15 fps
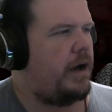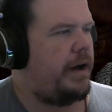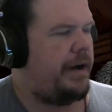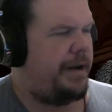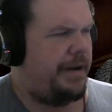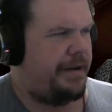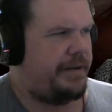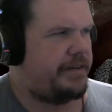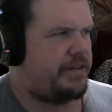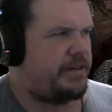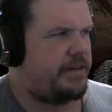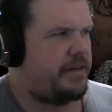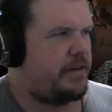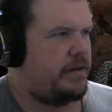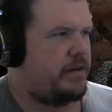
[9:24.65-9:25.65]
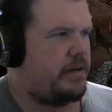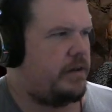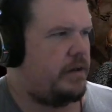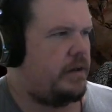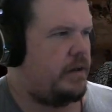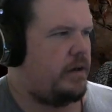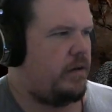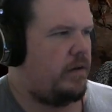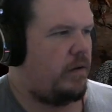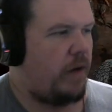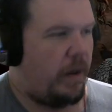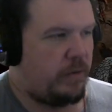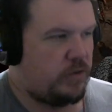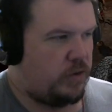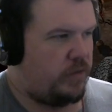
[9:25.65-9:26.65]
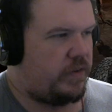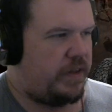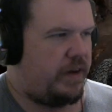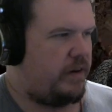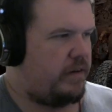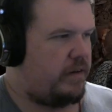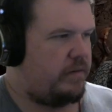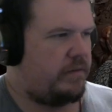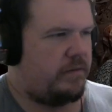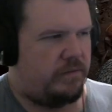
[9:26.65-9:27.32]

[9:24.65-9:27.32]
And I was over there,